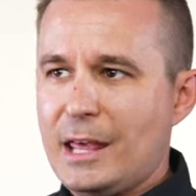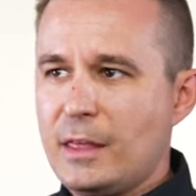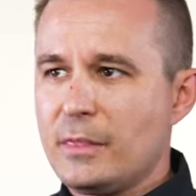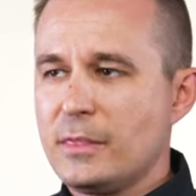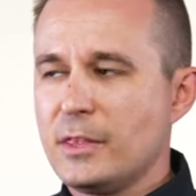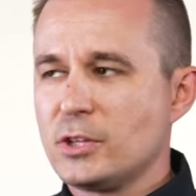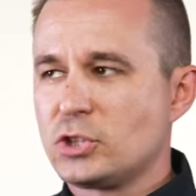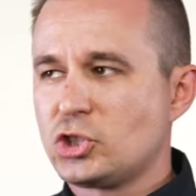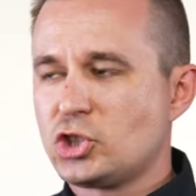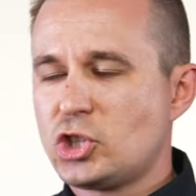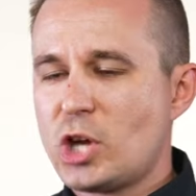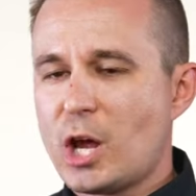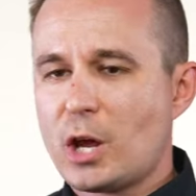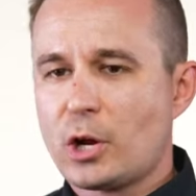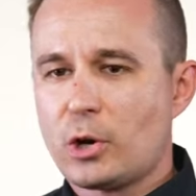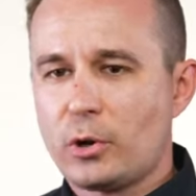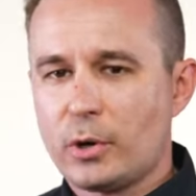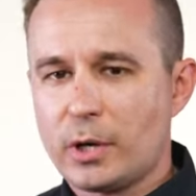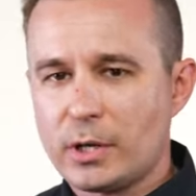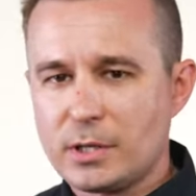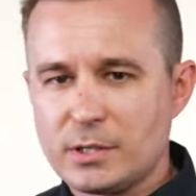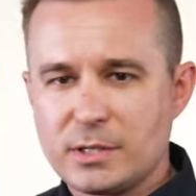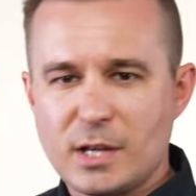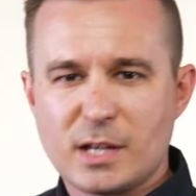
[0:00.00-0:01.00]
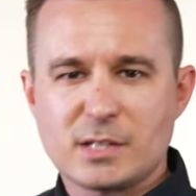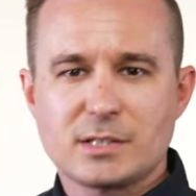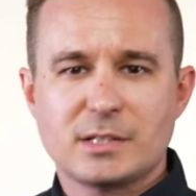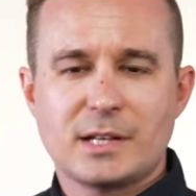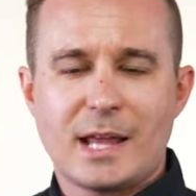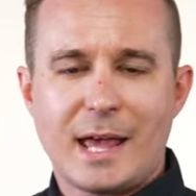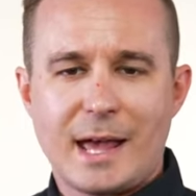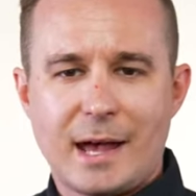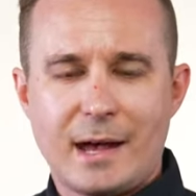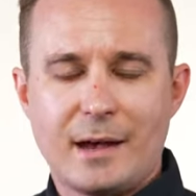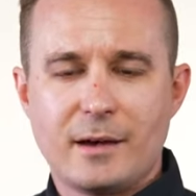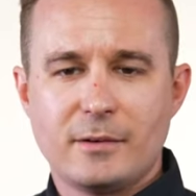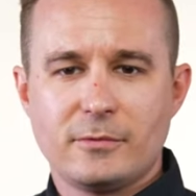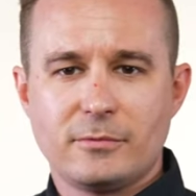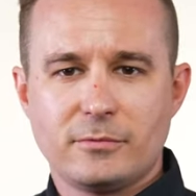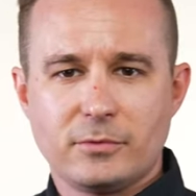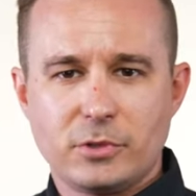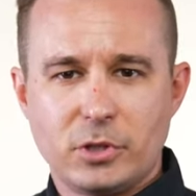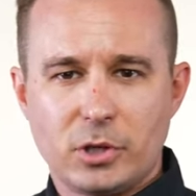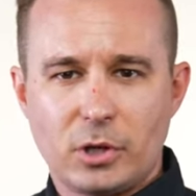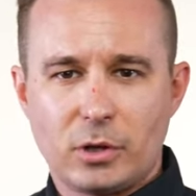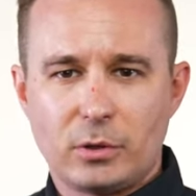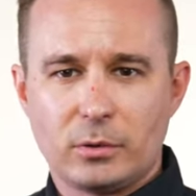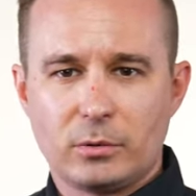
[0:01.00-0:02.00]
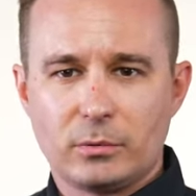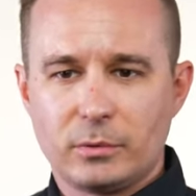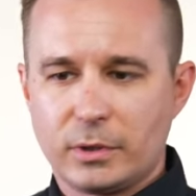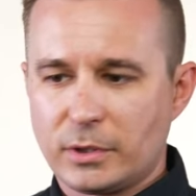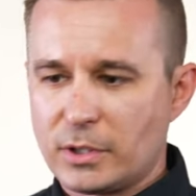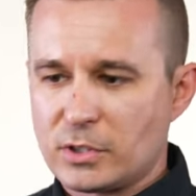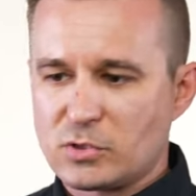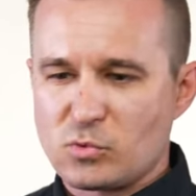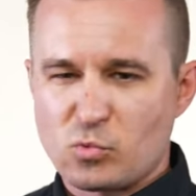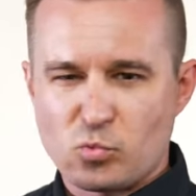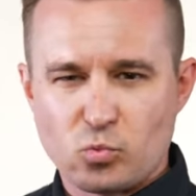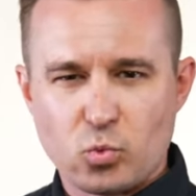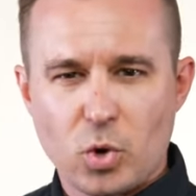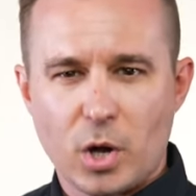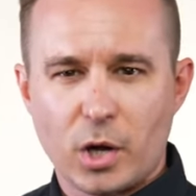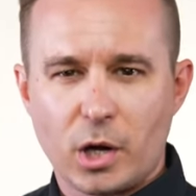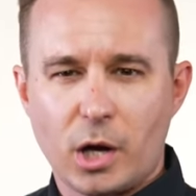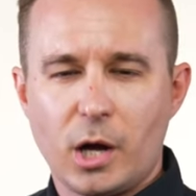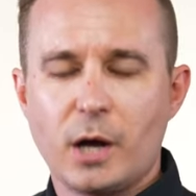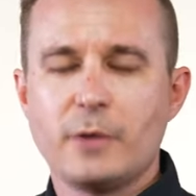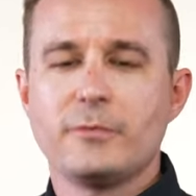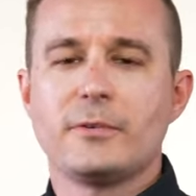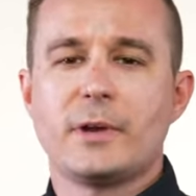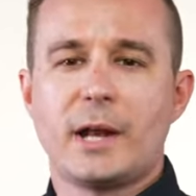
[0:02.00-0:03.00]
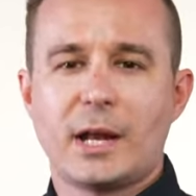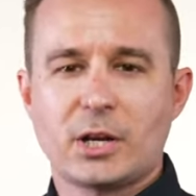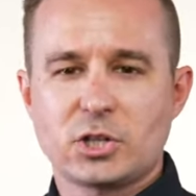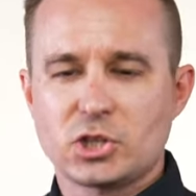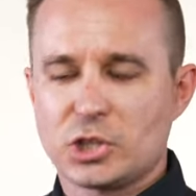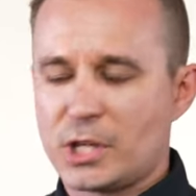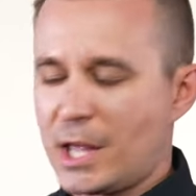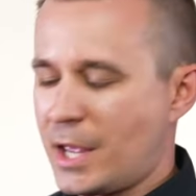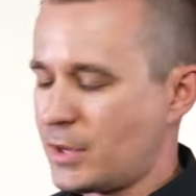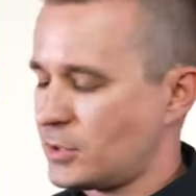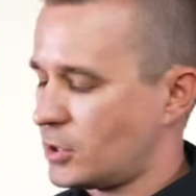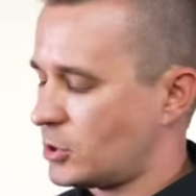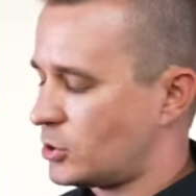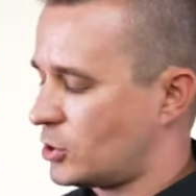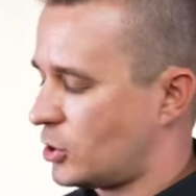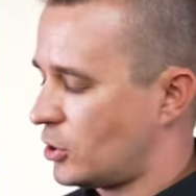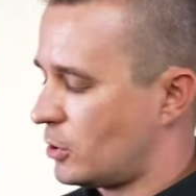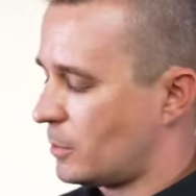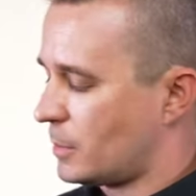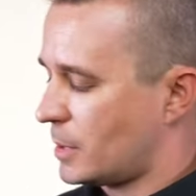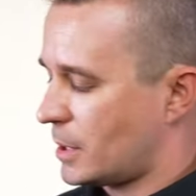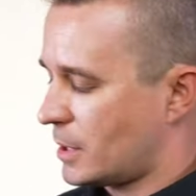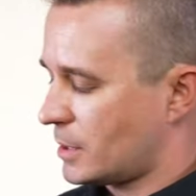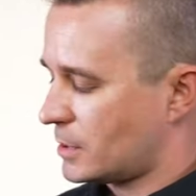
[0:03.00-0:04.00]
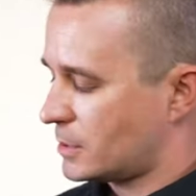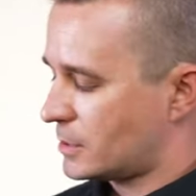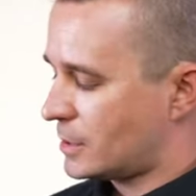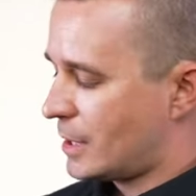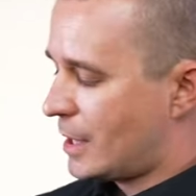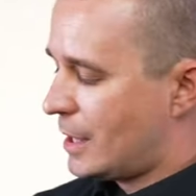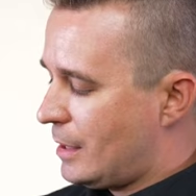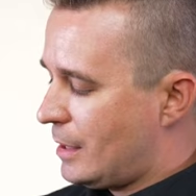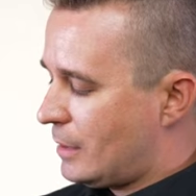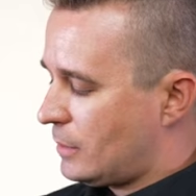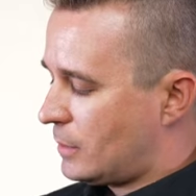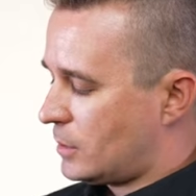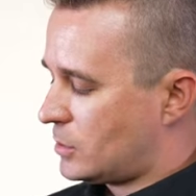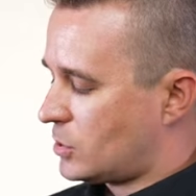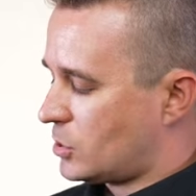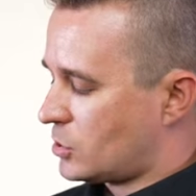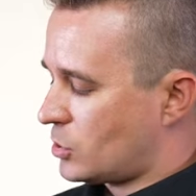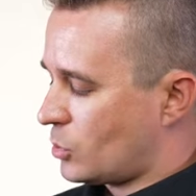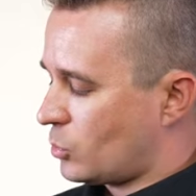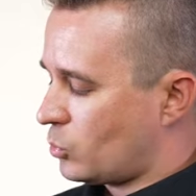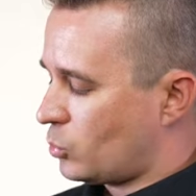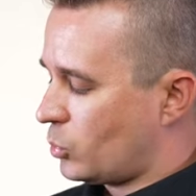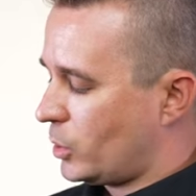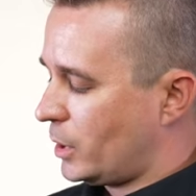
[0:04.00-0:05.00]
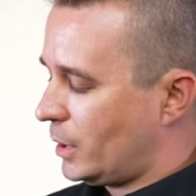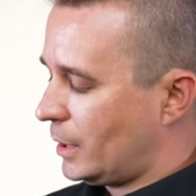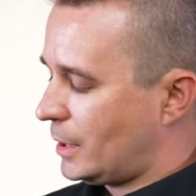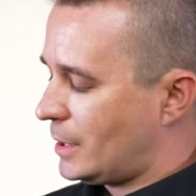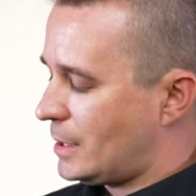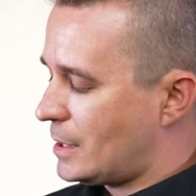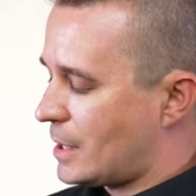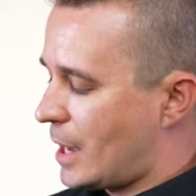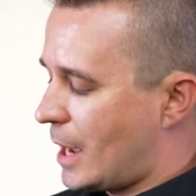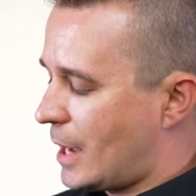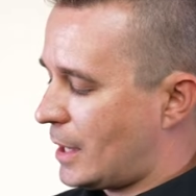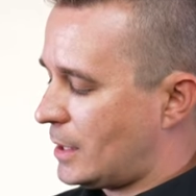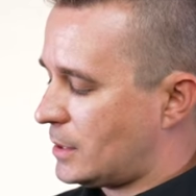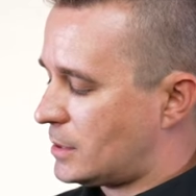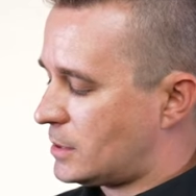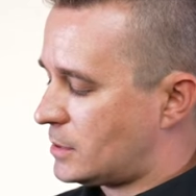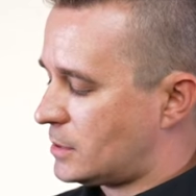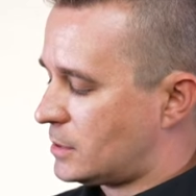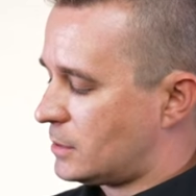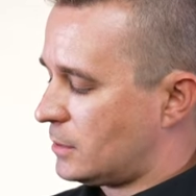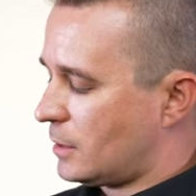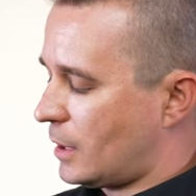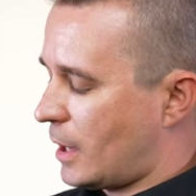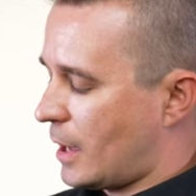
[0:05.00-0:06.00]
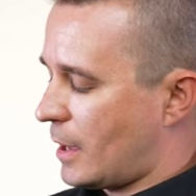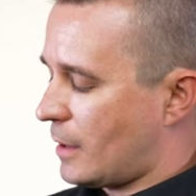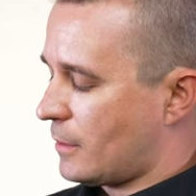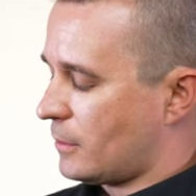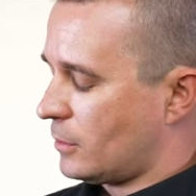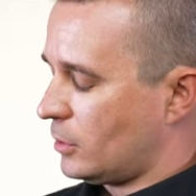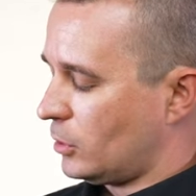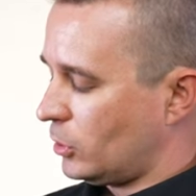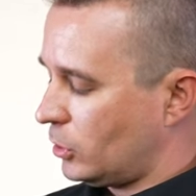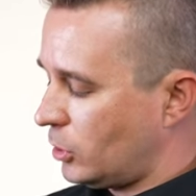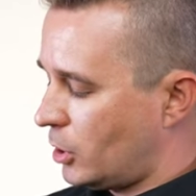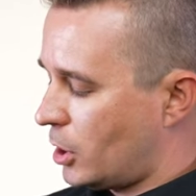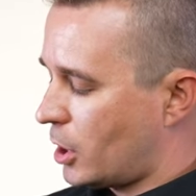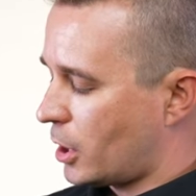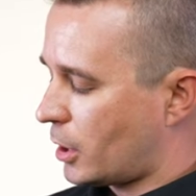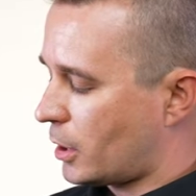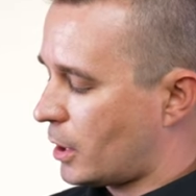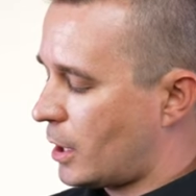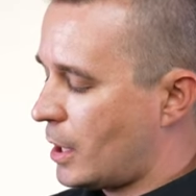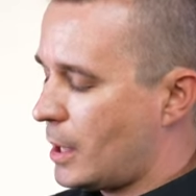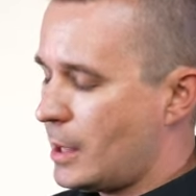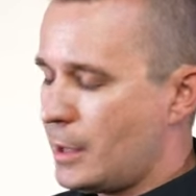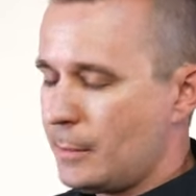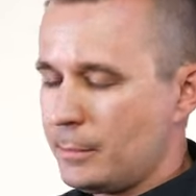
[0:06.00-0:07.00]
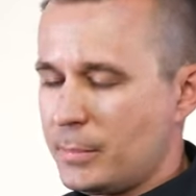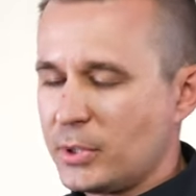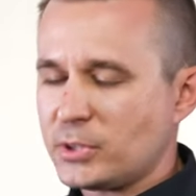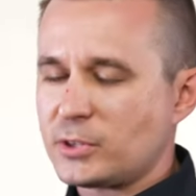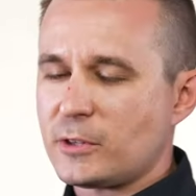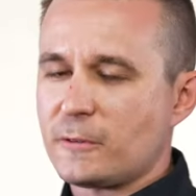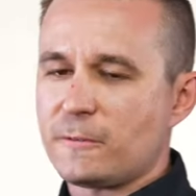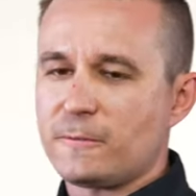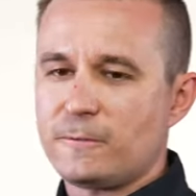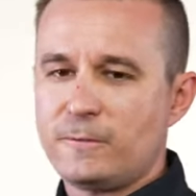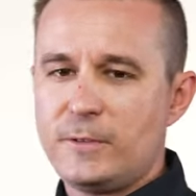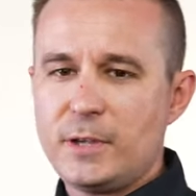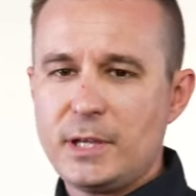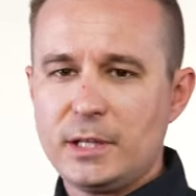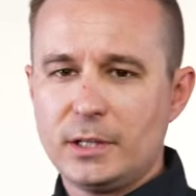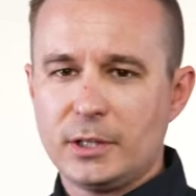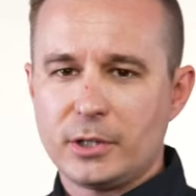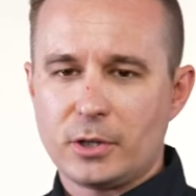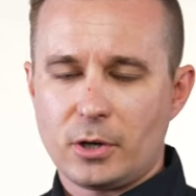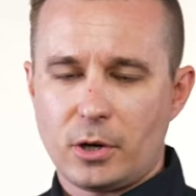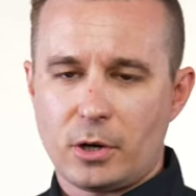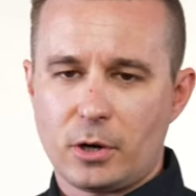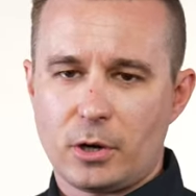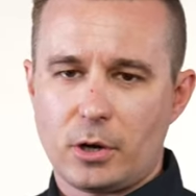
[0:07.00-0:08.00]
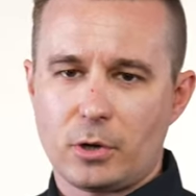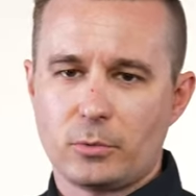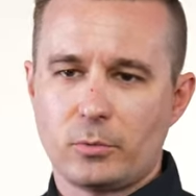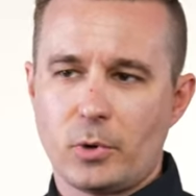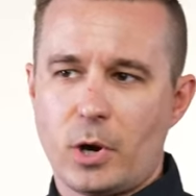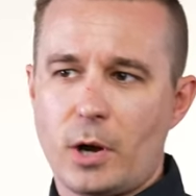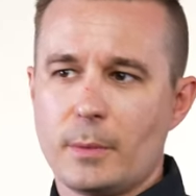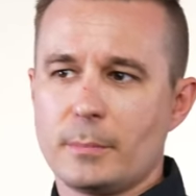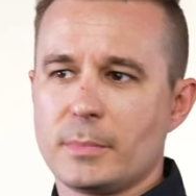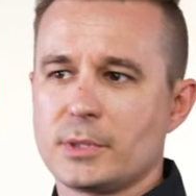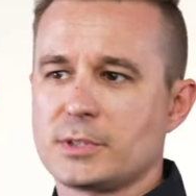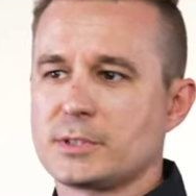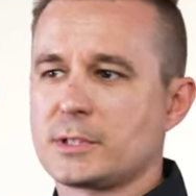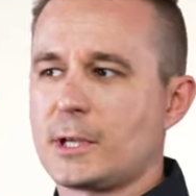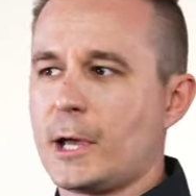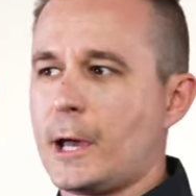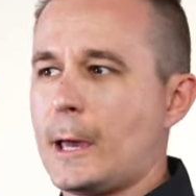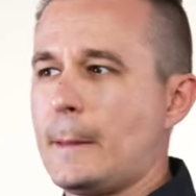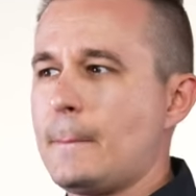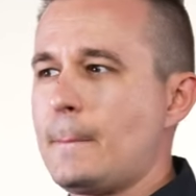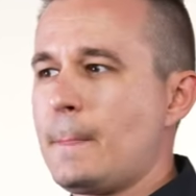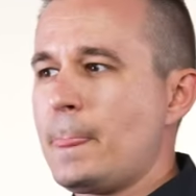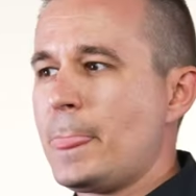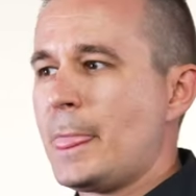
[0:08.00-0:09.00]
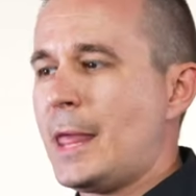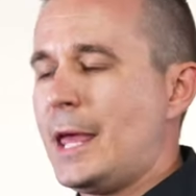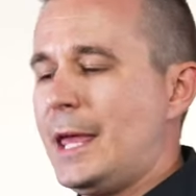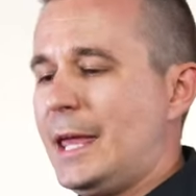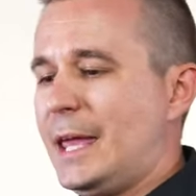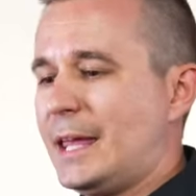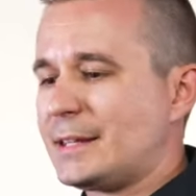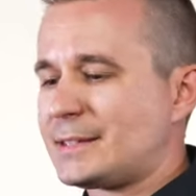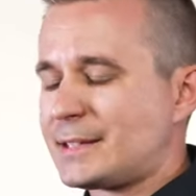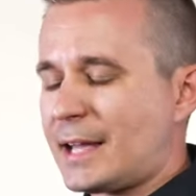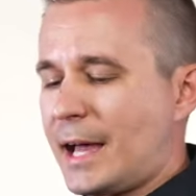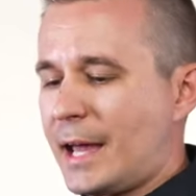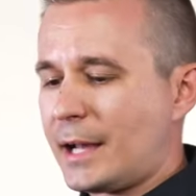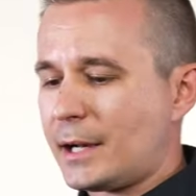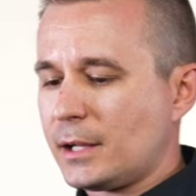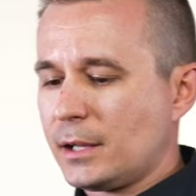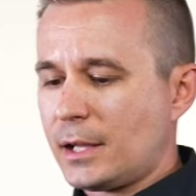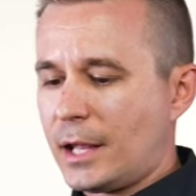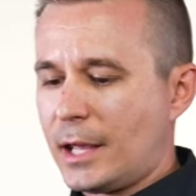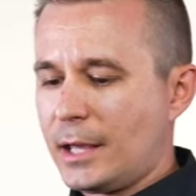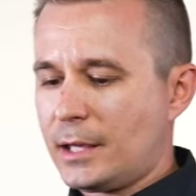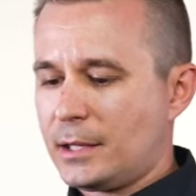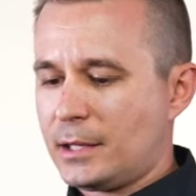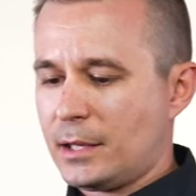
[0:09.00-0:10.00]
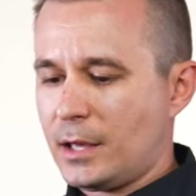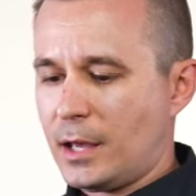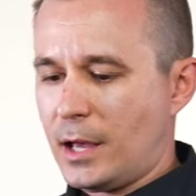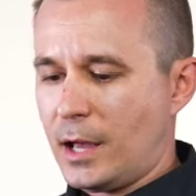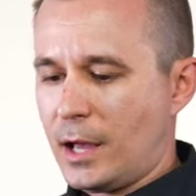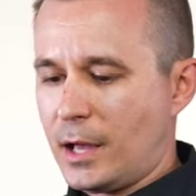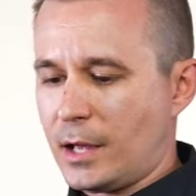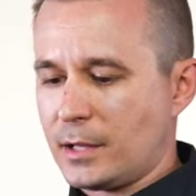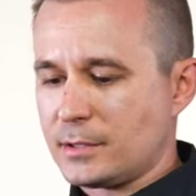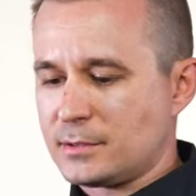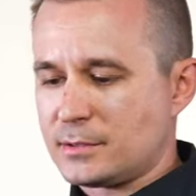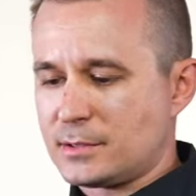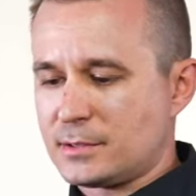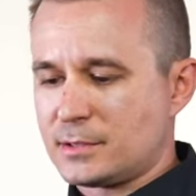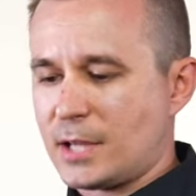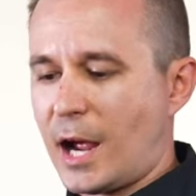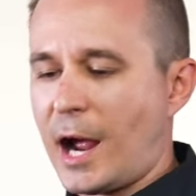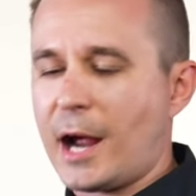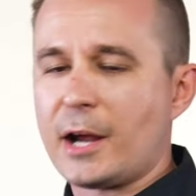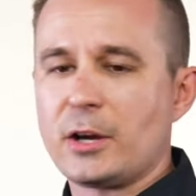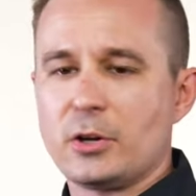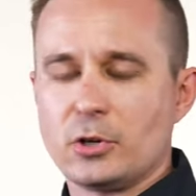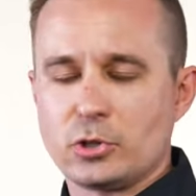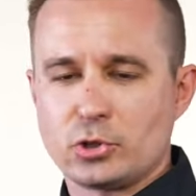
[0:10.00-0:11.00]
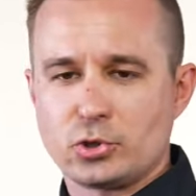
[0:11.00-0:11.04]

the checkering doesn't have, you know, it doesn't run off. It actually has a terminus. This is a really nice uh, look but the feeling on our rhombus cut, it's kind of like uh, tire